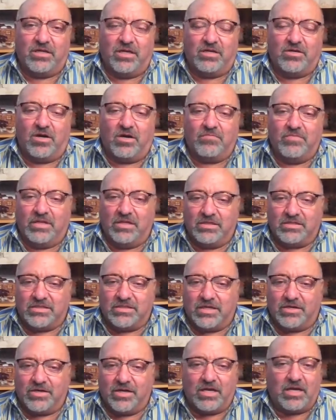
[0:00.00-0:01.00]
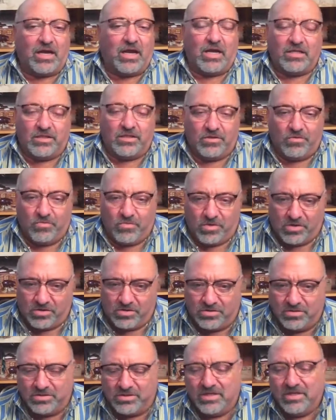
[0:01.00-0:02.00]
in our military in the
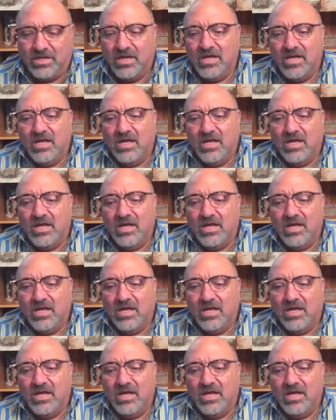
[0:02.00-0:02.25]
world.